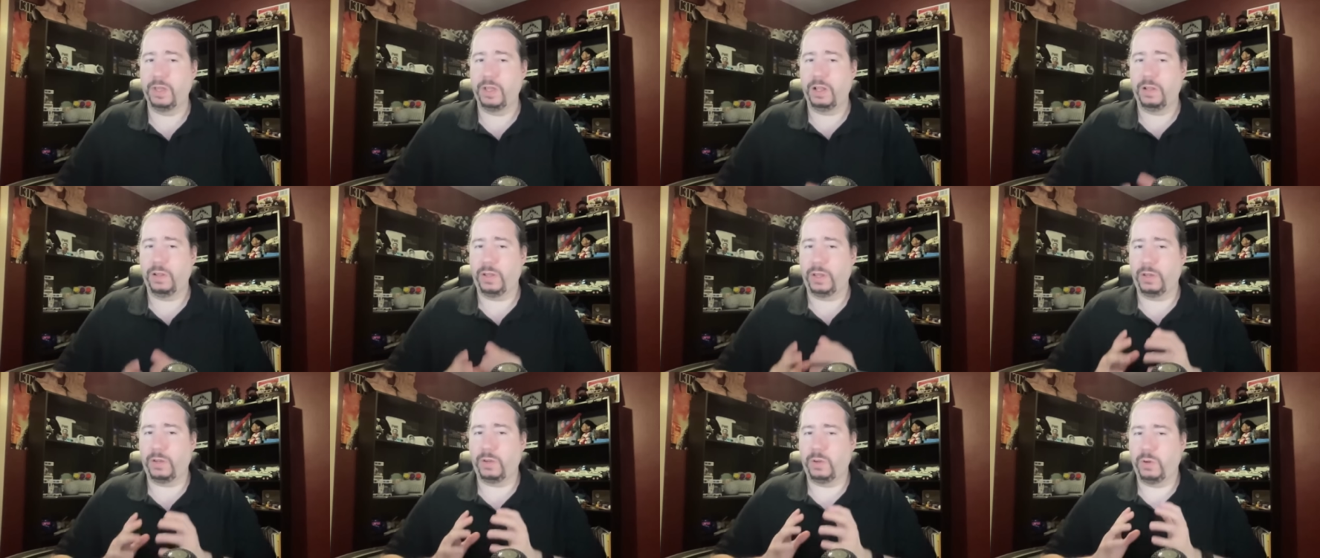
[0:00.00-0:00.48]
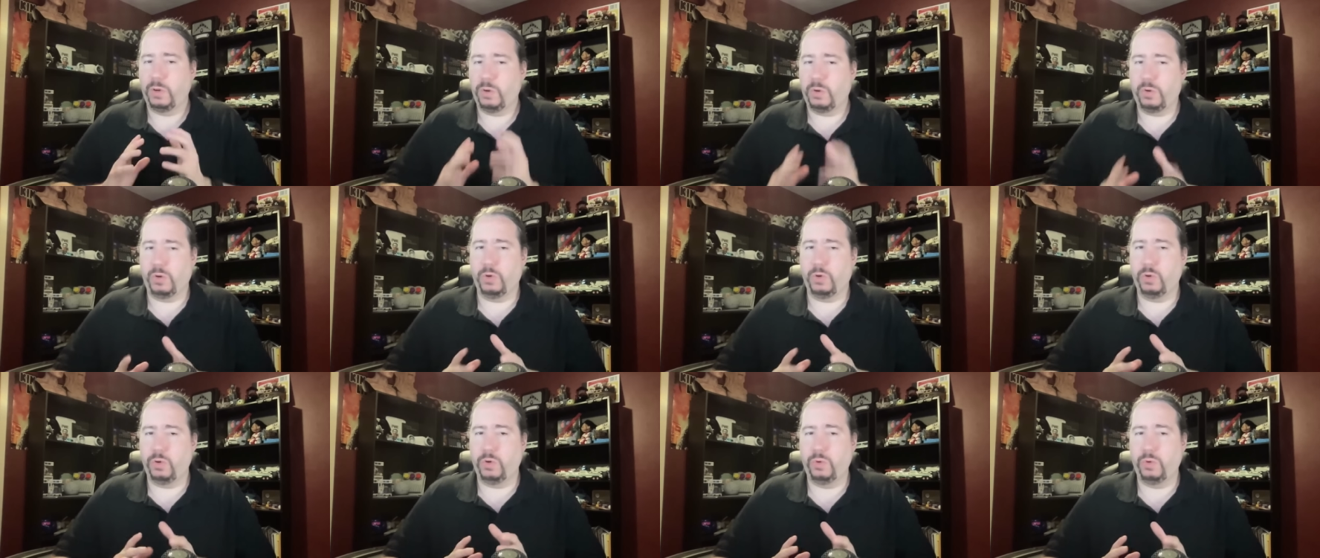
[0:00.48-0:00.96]
like
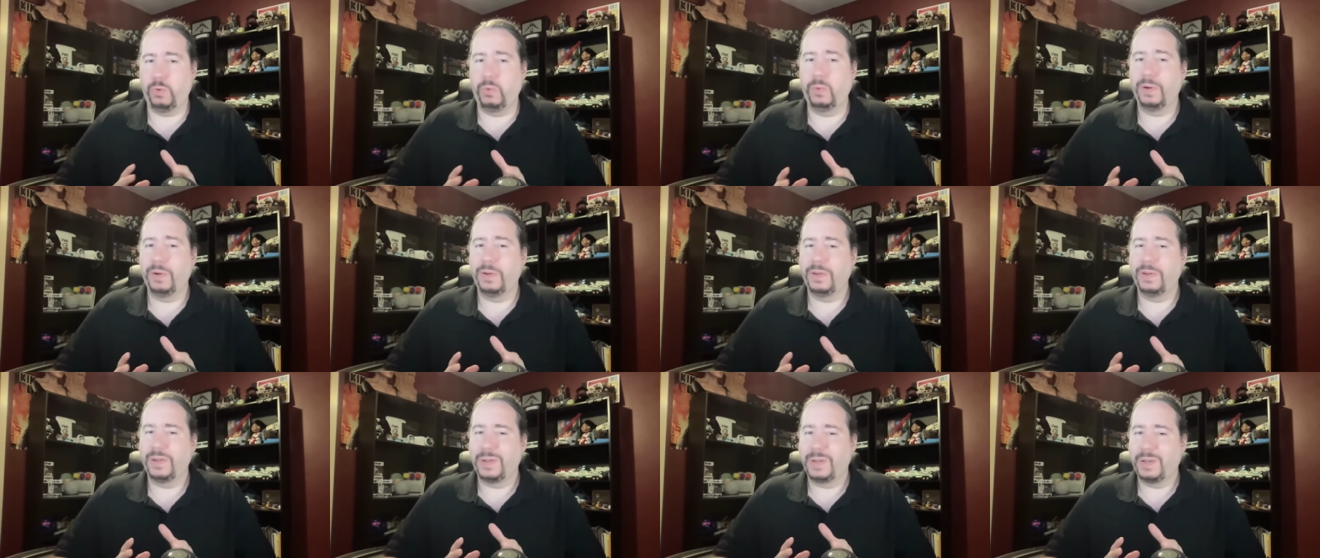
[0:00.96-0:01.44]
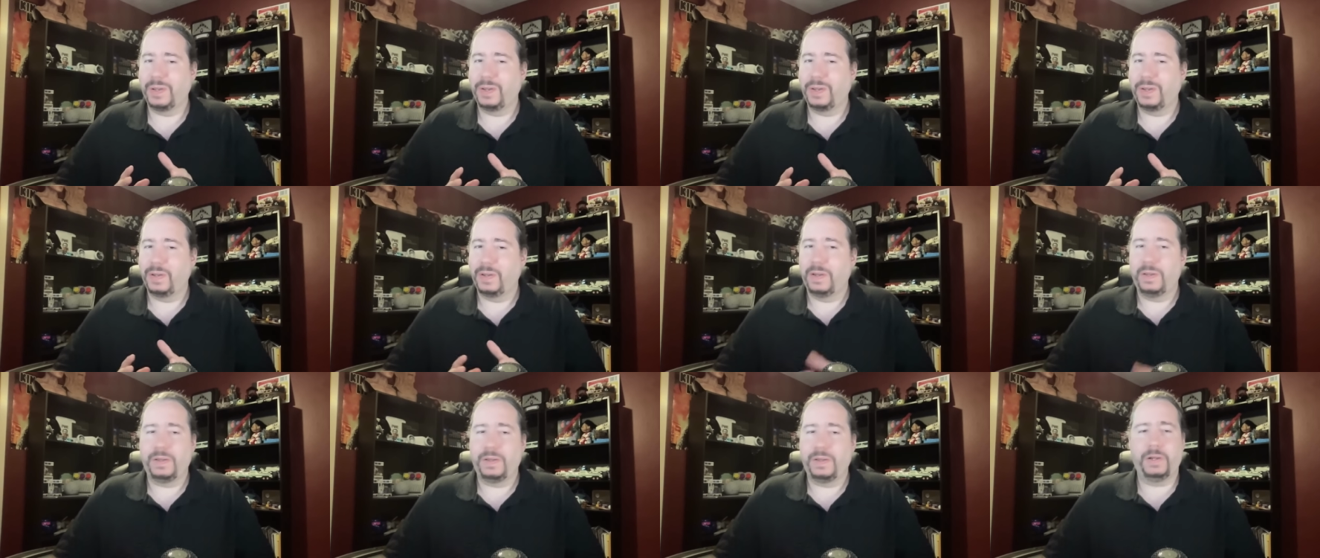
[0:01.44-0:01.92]
who
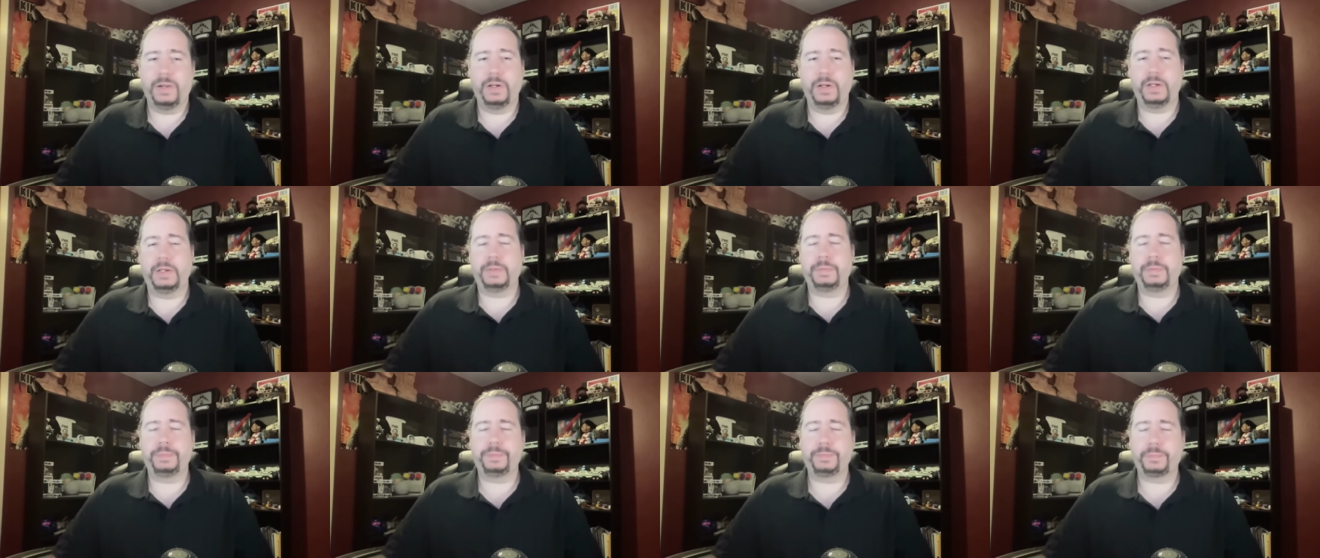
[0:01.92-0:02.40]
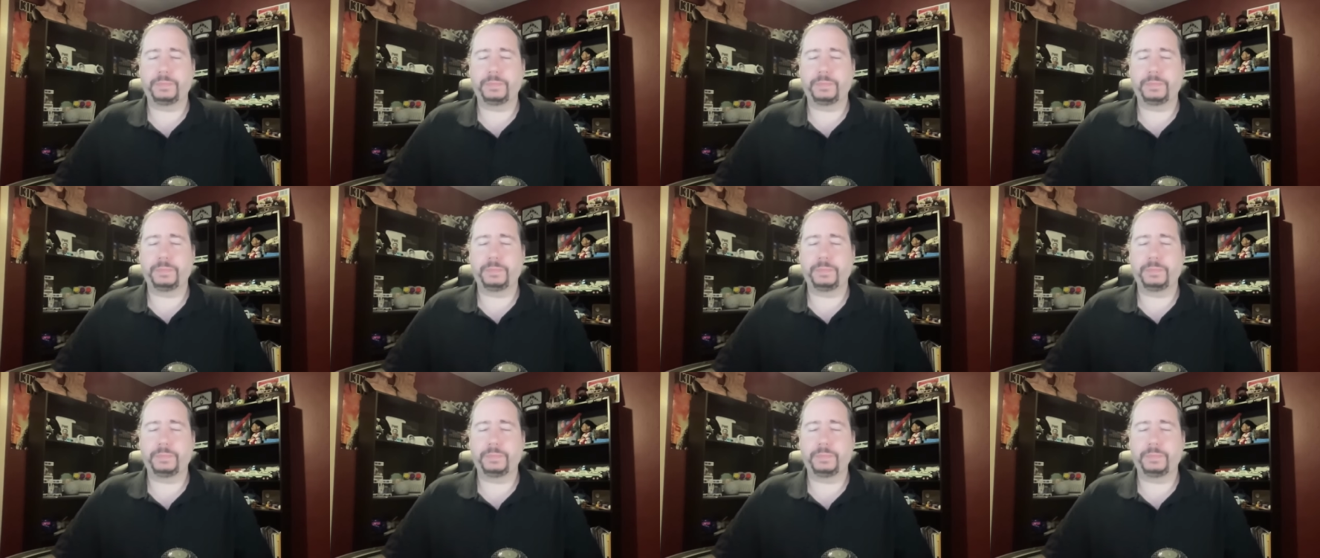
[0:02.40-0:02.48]
you know